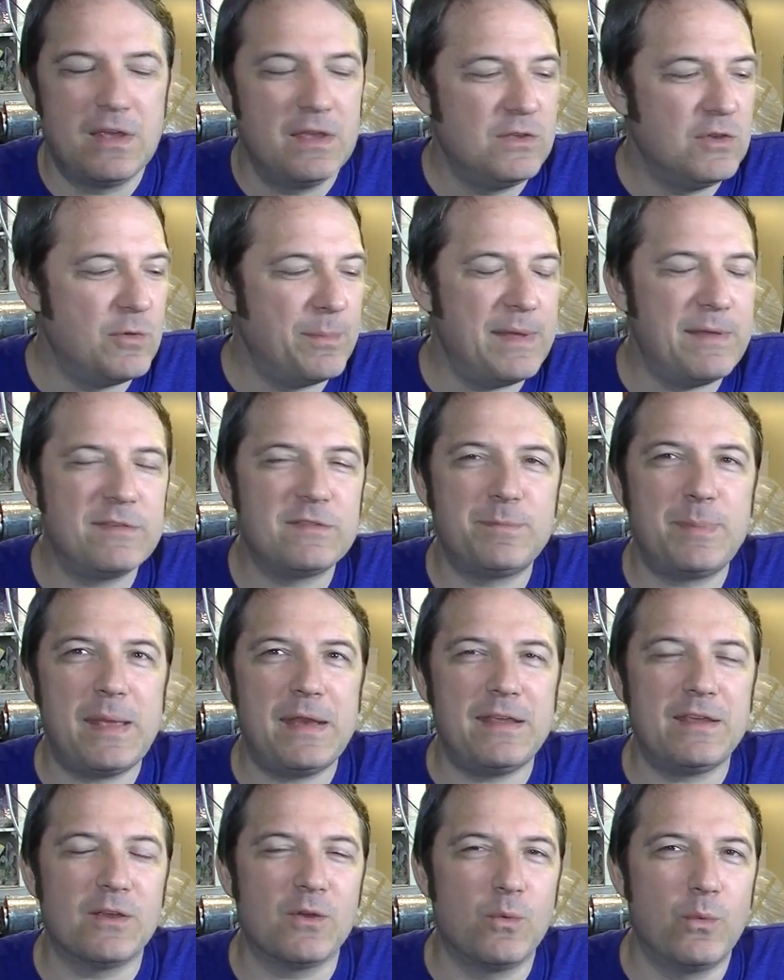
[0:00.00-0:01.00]
You'll be
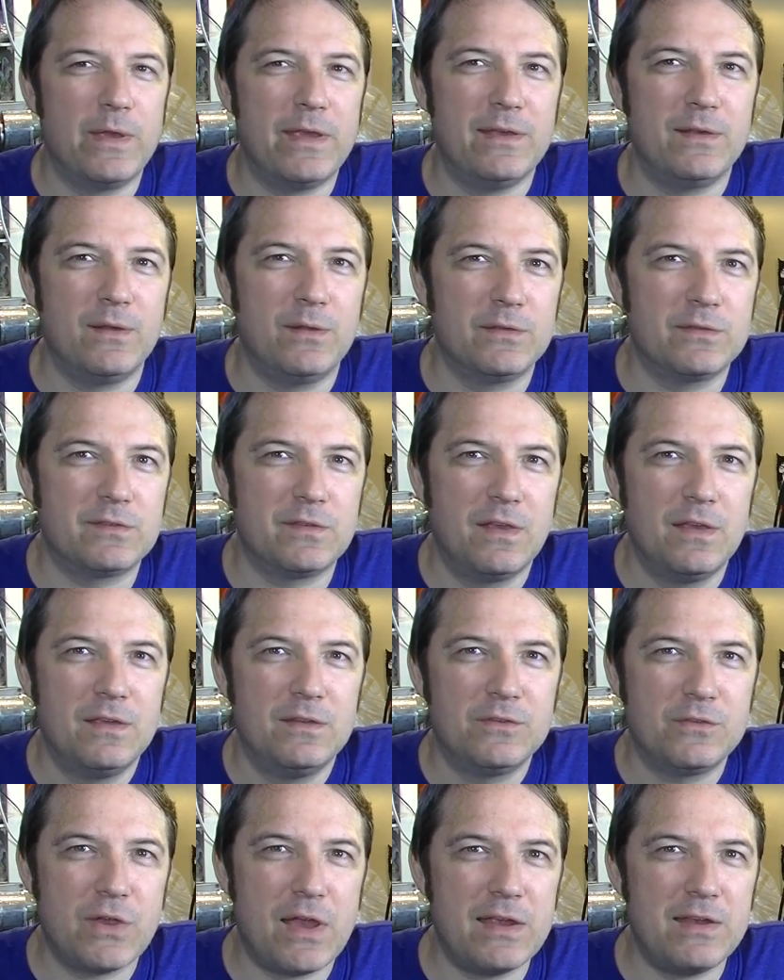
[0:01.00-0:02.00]
spinning your wheels
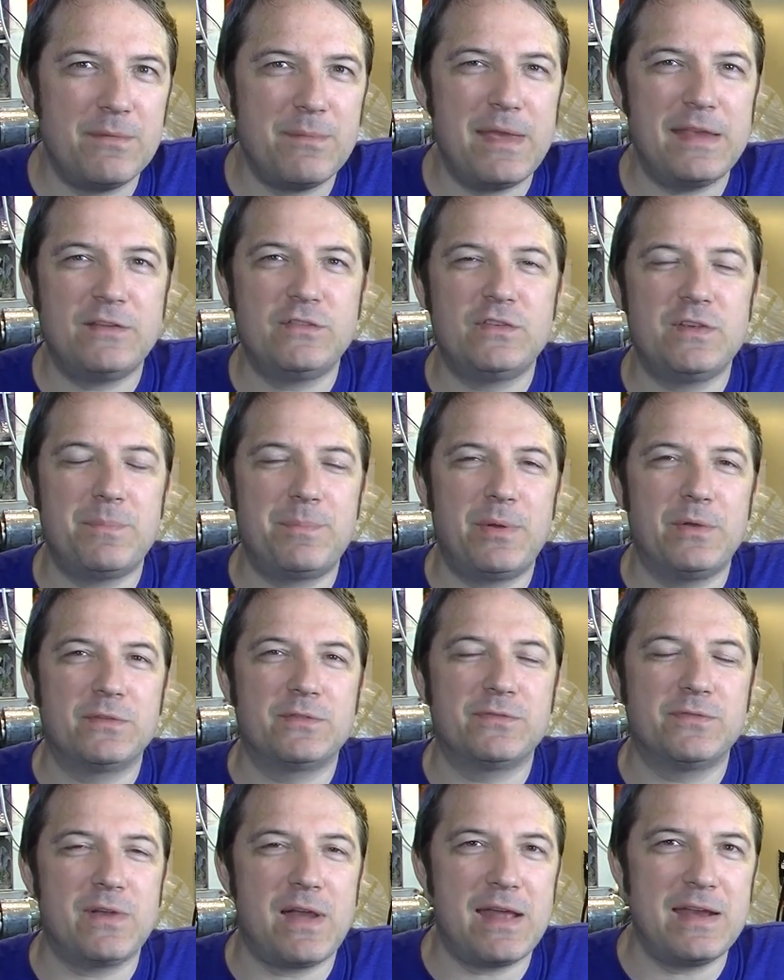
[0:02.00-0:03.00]
trying to make Shitpost
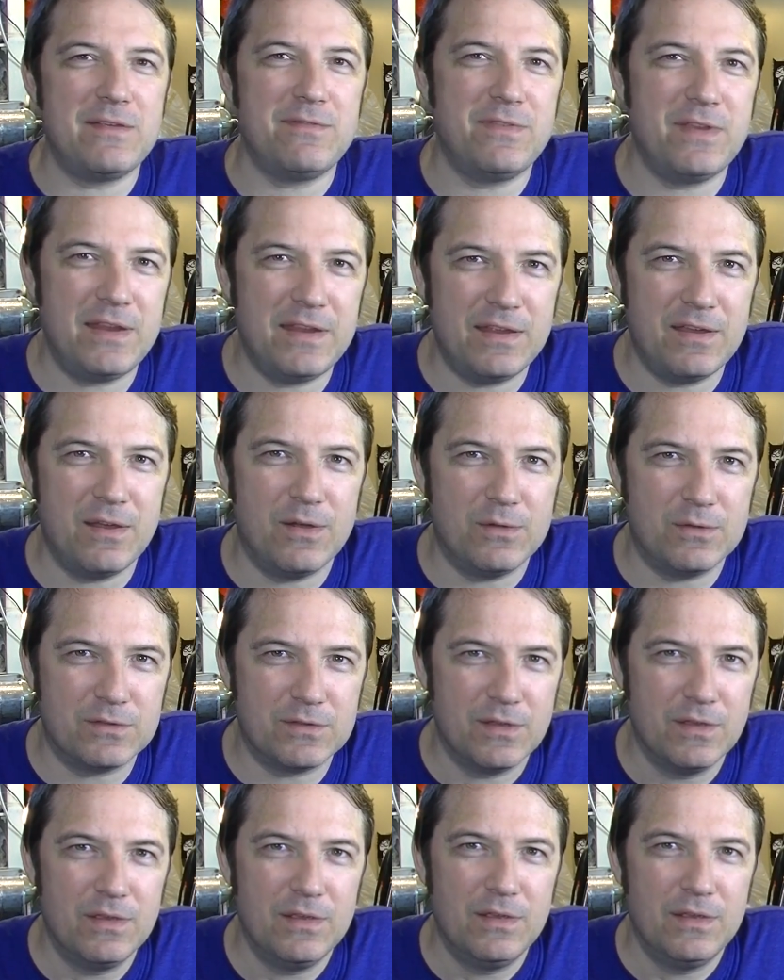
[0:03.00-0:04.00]
Friday
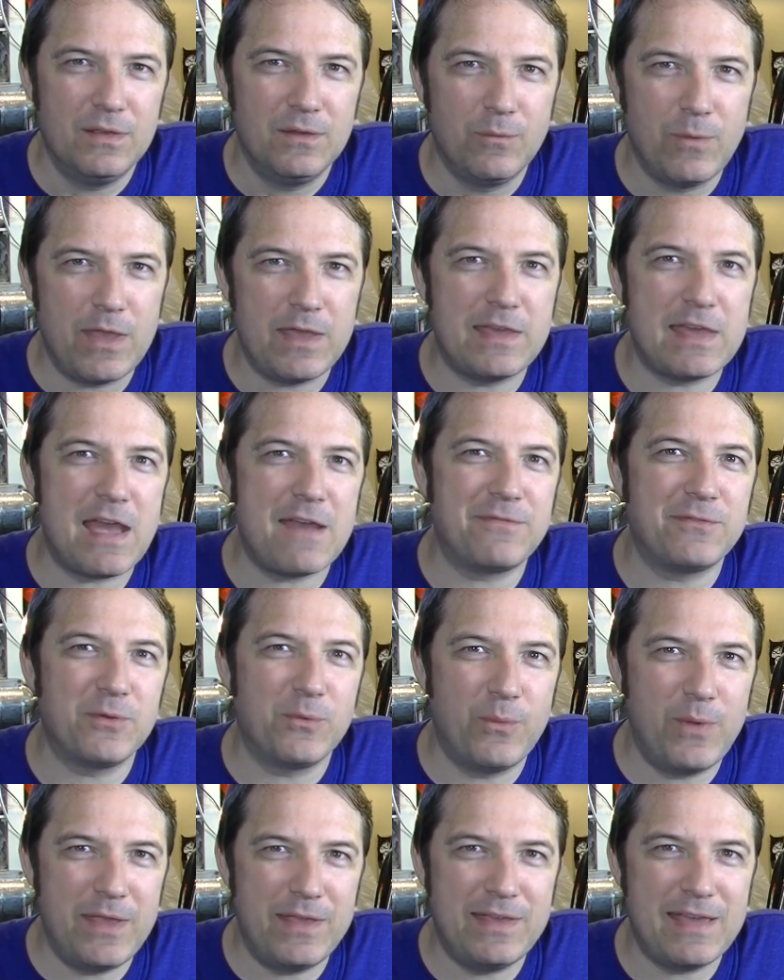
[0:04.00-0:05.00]
videos week after
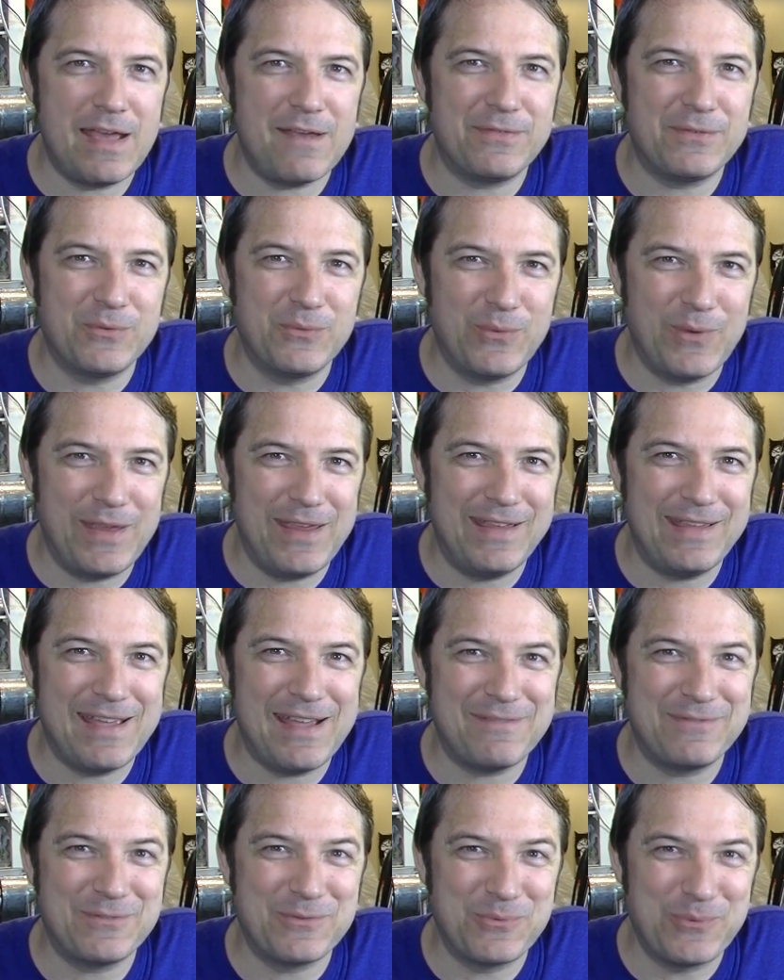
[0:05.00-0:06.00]
week after week
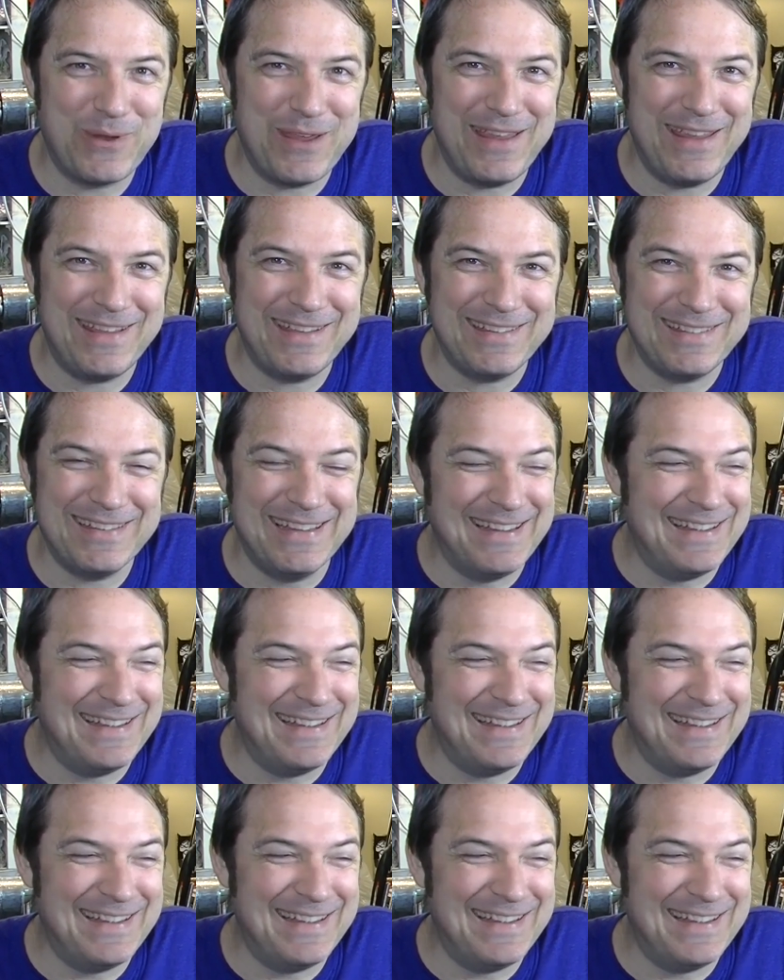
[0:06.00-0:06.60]
after week,